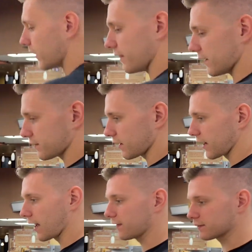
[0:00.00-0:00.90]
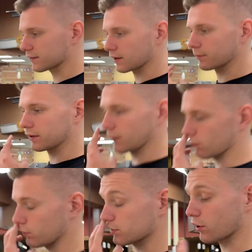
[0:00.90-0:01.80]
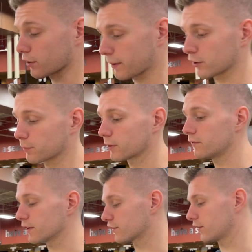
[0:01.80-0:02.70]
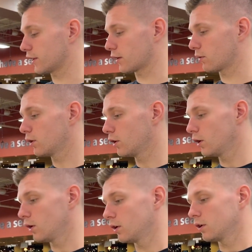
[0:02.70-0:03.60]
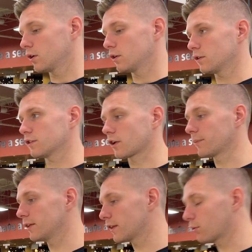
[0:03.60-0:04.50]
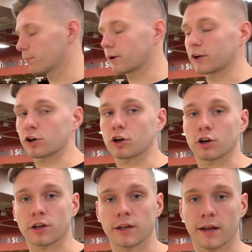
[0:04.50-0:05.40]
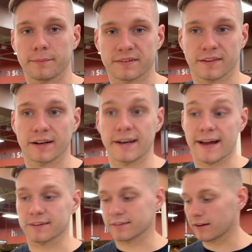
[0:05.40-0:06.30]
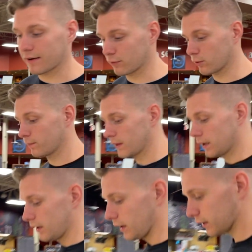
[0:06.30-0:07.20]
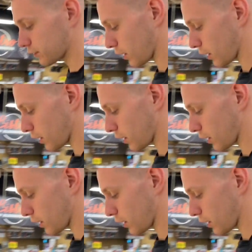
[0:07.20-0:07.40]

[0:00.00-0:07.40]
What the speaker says: This is something that we talked about in the previous video. Something that will bring your cooking game to the next level is